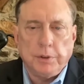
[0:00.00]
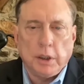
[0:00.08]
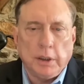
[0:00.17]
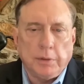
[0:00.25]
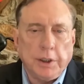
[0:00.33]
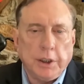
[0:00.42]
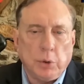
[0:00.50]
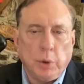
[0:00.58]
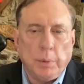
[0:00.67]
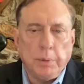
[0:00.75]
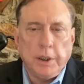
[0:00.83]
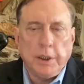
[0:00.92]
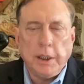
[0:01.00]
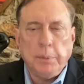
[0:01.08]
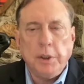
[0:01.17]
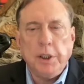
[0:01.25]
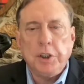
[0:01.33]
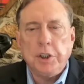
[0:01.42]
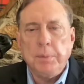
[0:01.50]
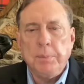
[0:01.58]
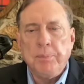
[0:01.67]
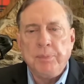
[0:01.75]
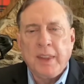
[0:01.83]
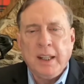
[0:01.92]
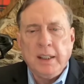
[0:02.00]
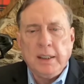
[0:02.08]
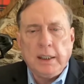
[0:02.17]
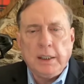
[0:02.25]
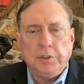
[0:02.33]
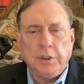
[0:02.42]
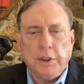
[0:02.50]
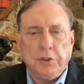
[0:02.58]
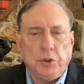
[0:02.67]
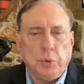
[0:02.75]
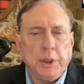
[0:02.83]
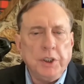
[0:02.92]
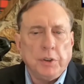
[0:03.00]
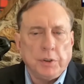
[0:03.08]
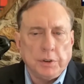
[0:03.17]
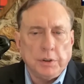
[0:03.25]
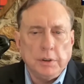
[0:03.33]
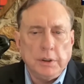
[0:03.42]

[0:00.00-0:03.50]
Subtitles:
of delivering equipment and ammunition, has dwindled.